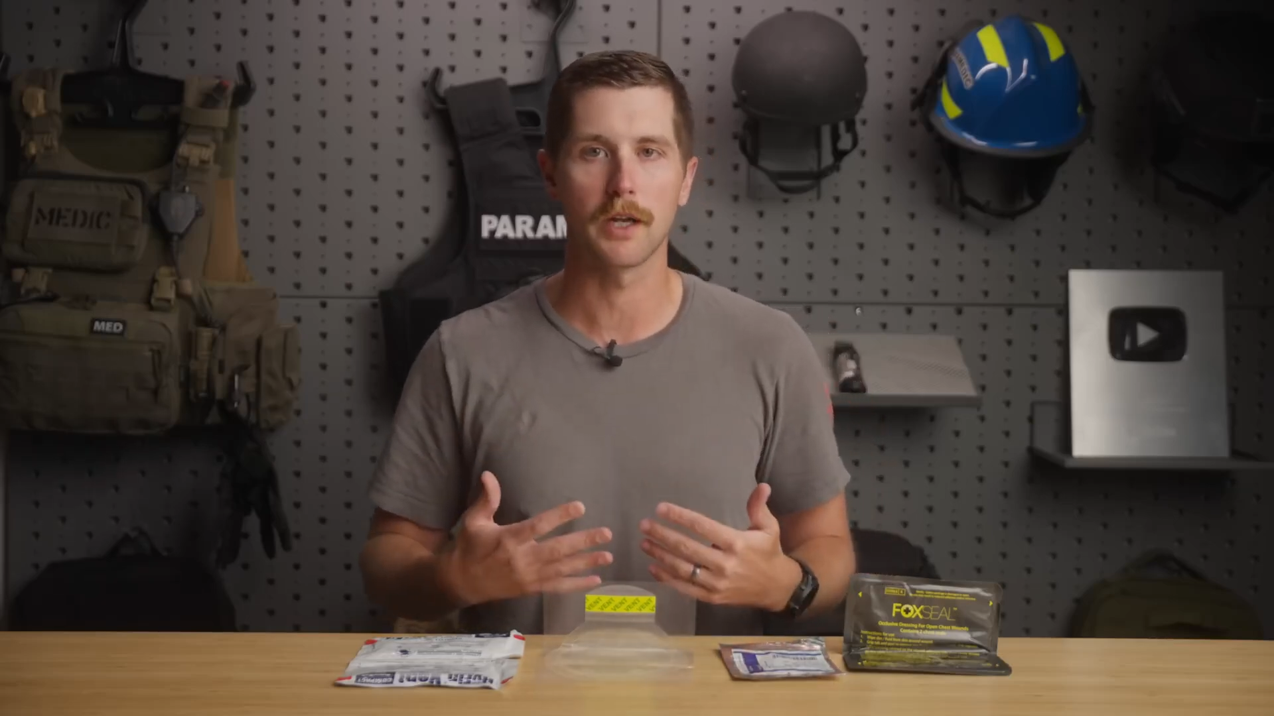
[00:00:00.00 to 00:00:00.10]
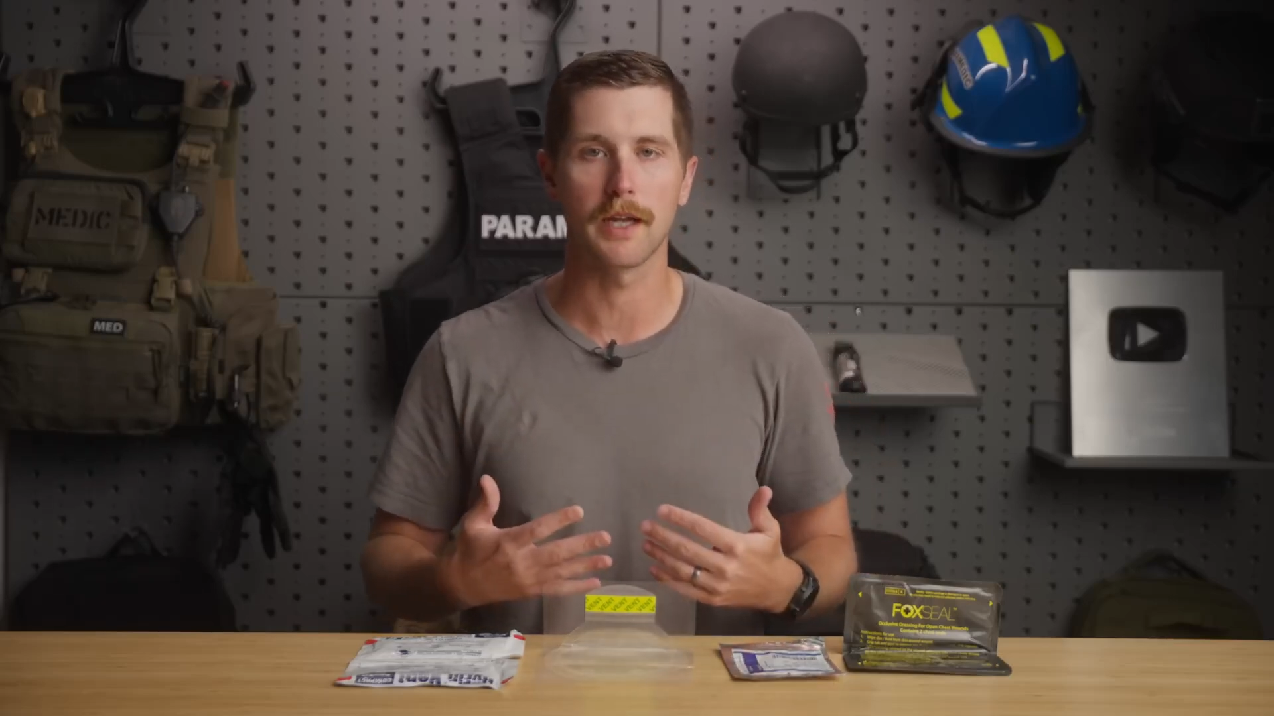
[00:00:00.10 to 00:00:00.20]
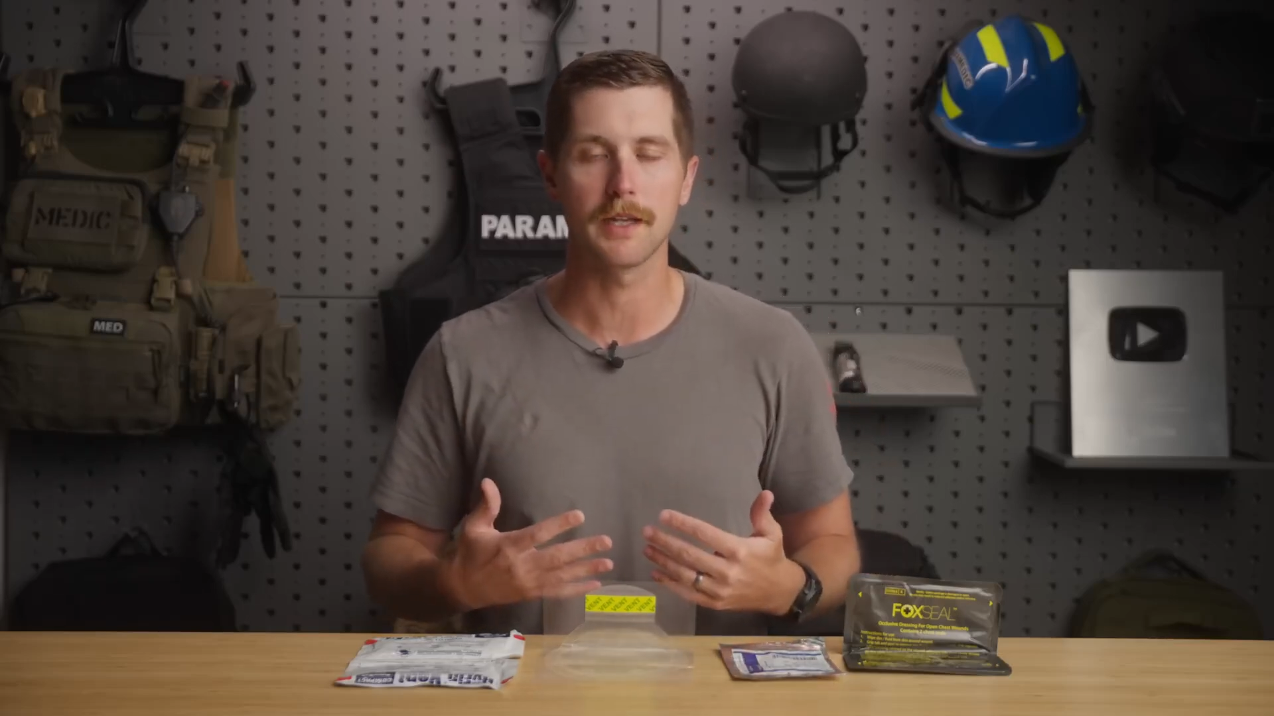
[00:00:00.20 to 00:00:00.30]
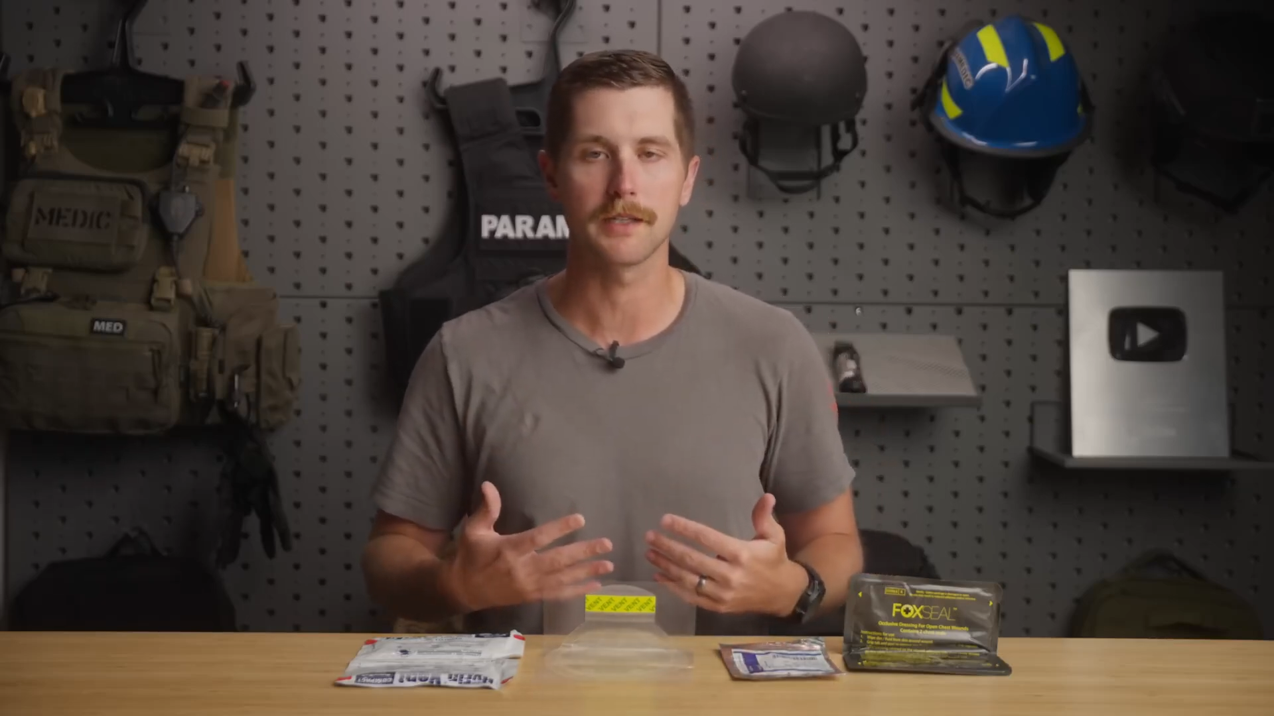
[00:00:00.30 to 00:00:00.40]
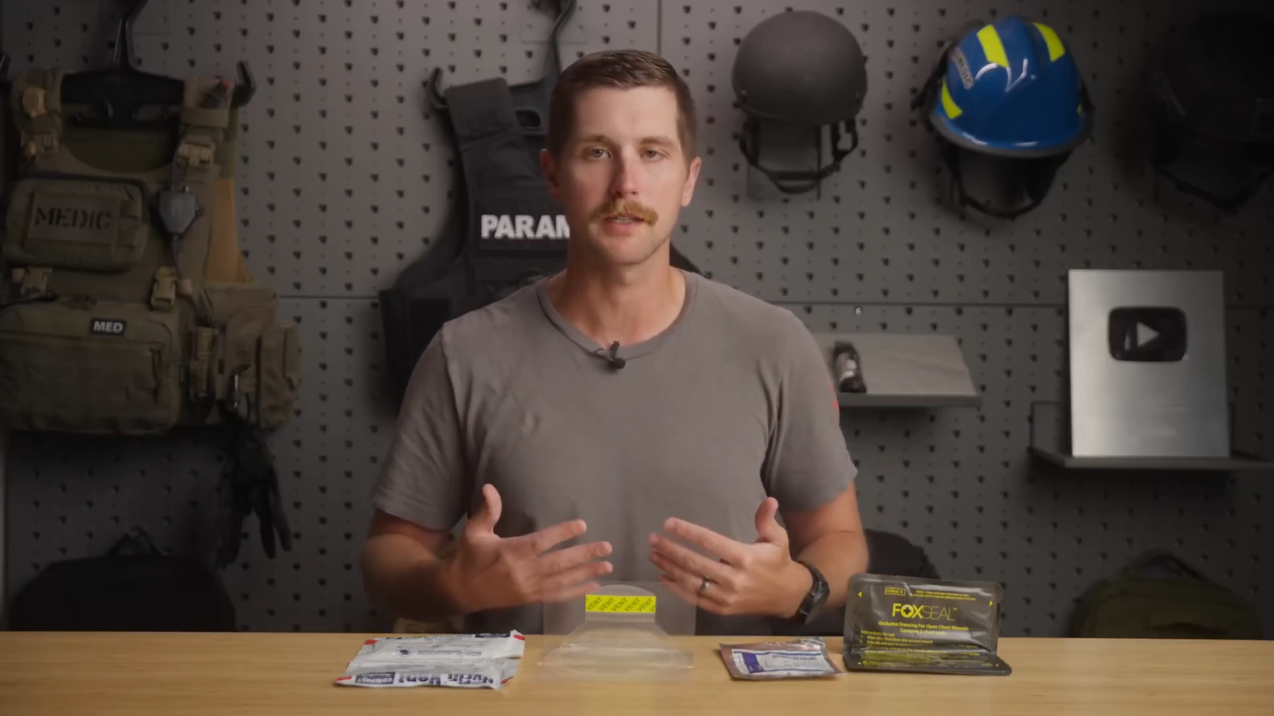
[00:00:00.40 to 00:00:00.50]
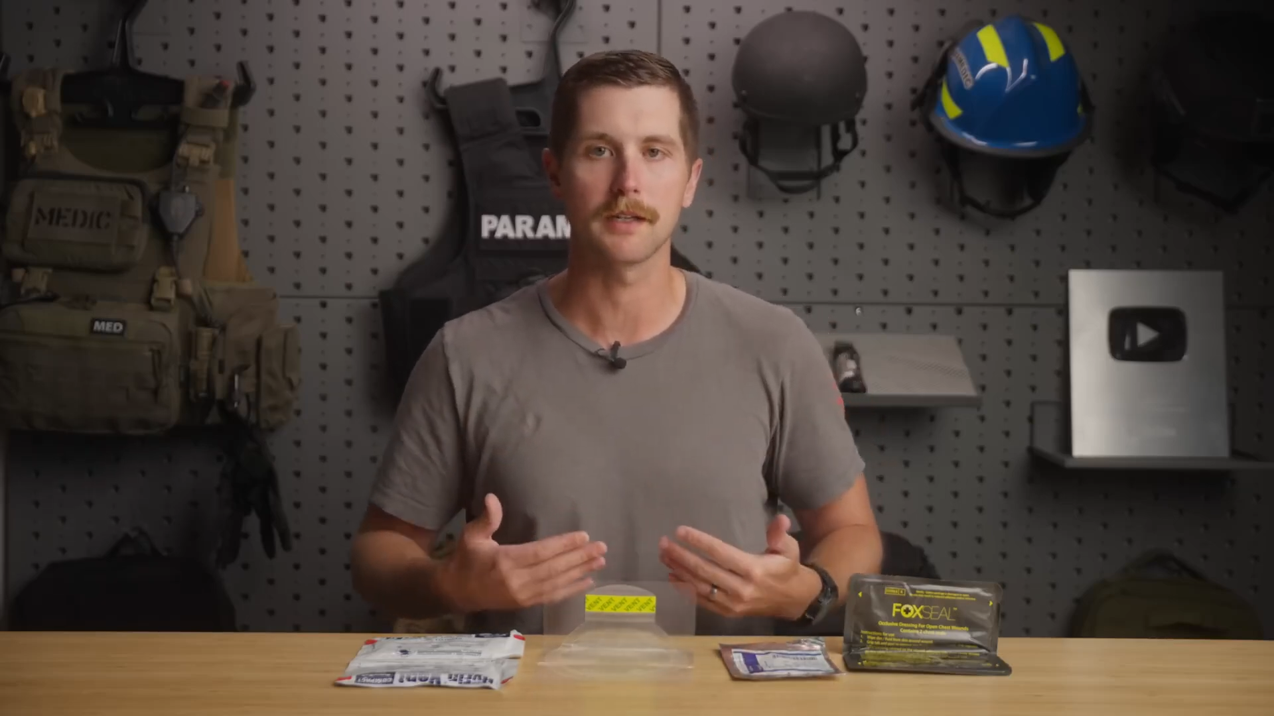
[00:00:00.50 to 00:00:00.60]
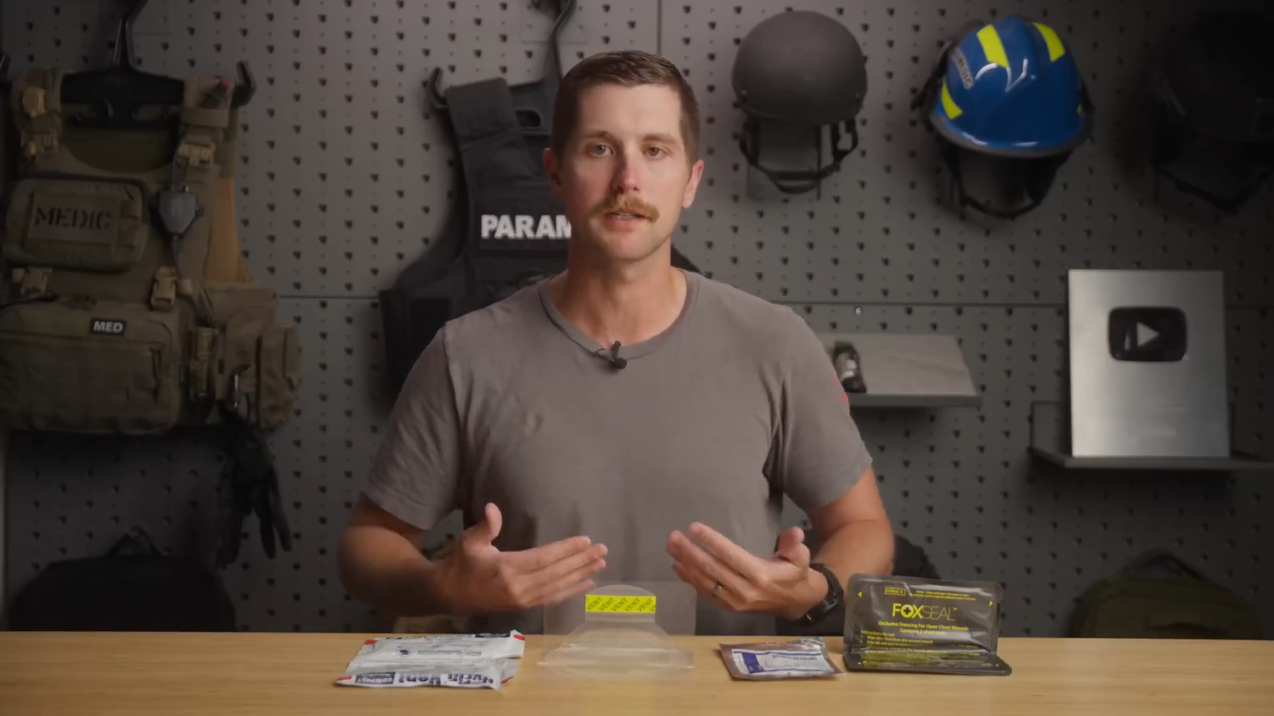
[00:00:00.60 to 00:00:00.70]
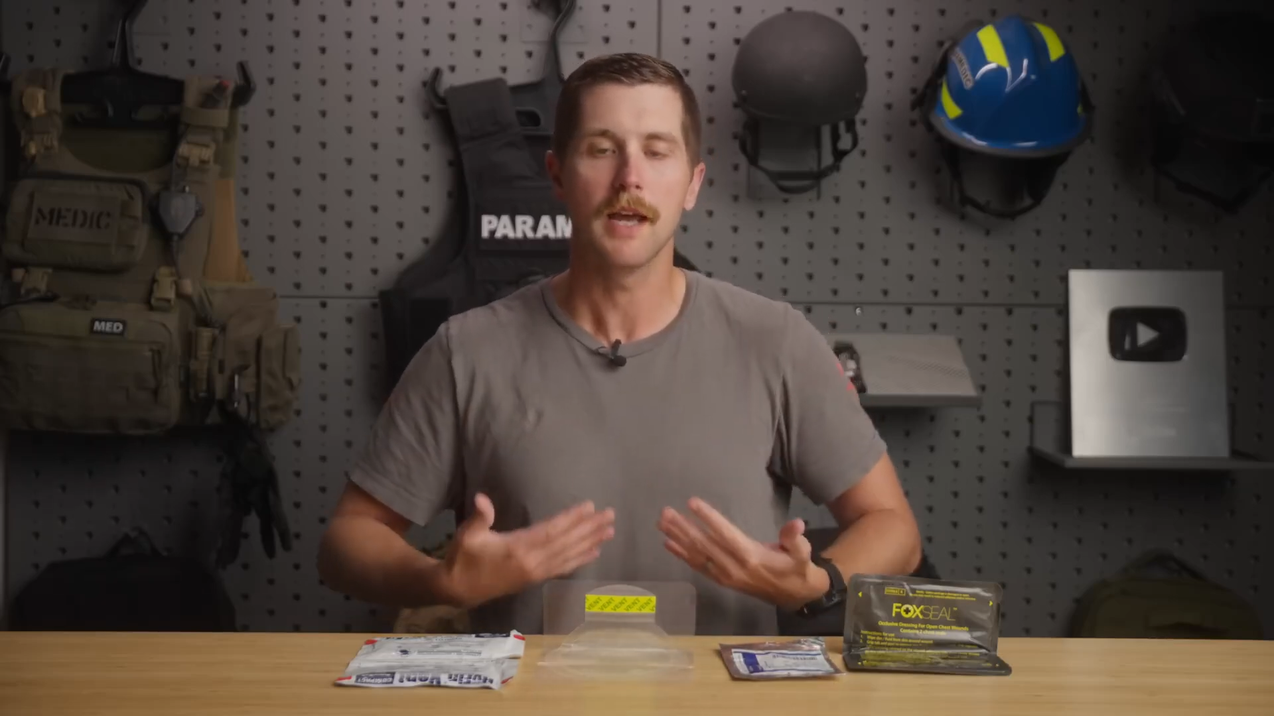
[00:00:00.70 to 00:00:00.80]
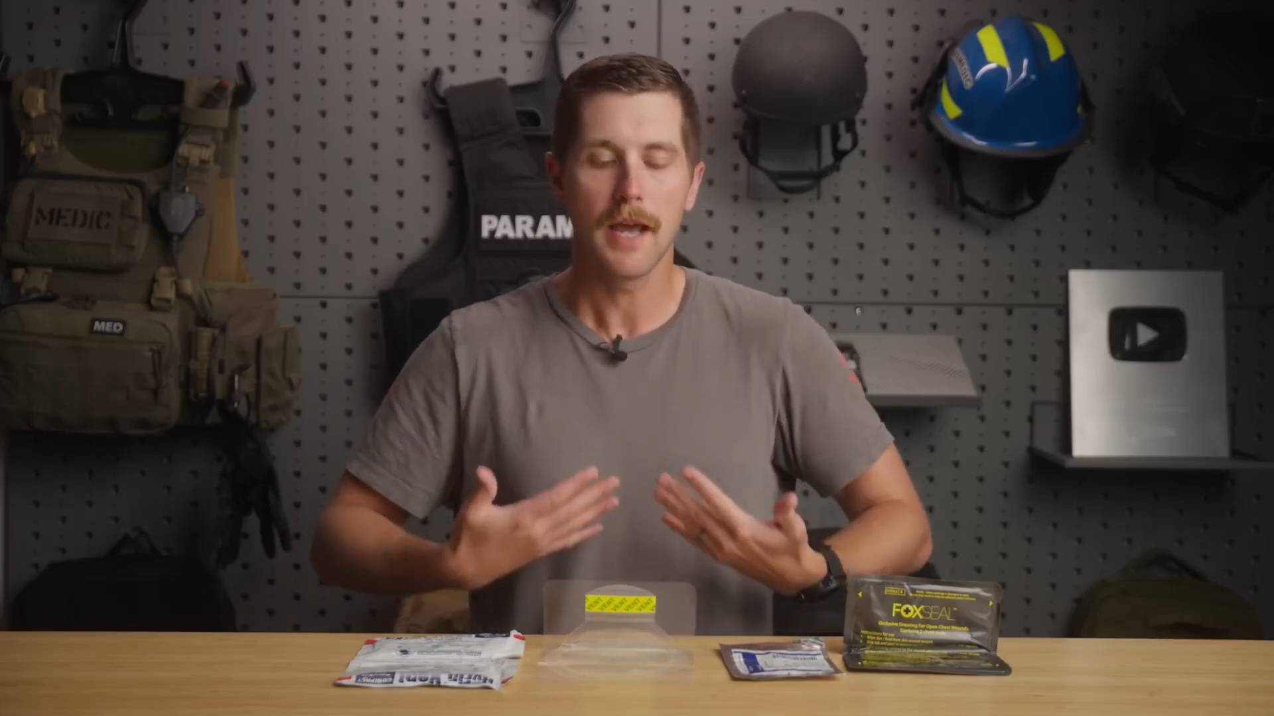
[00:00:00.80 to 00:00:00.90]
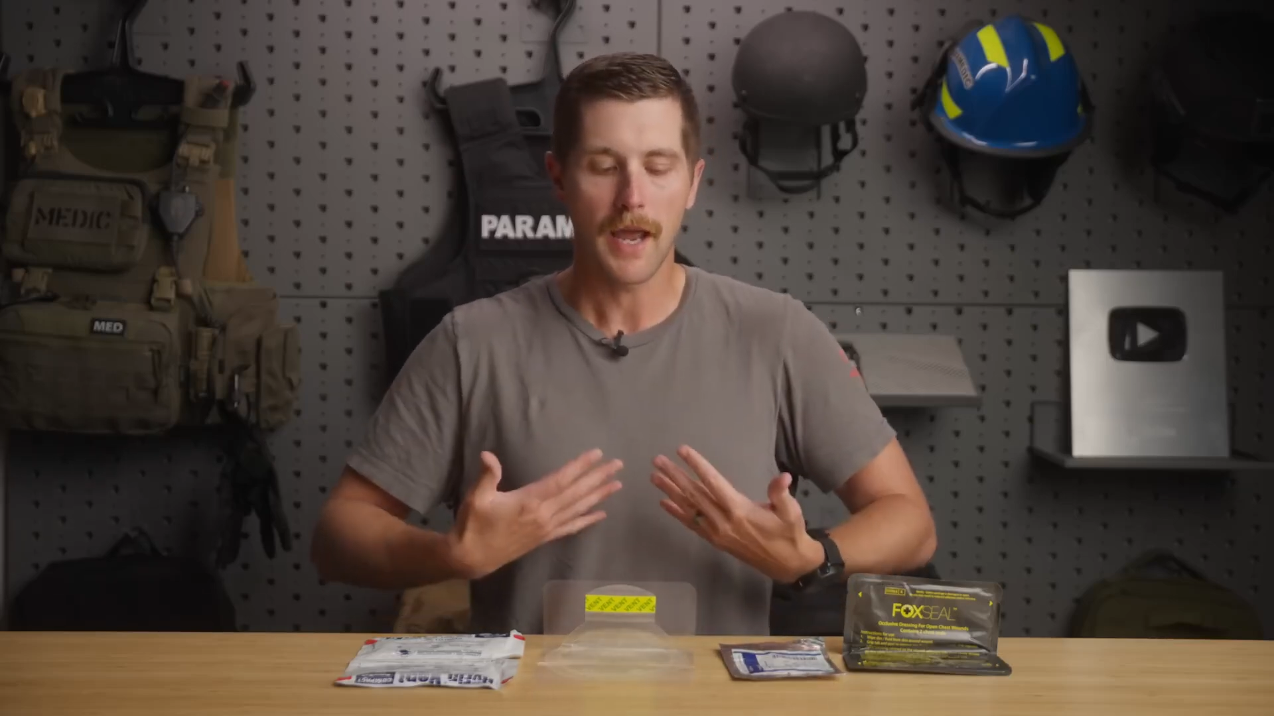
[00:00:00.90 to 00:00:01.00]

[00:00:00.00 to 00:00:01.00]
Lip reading: against us.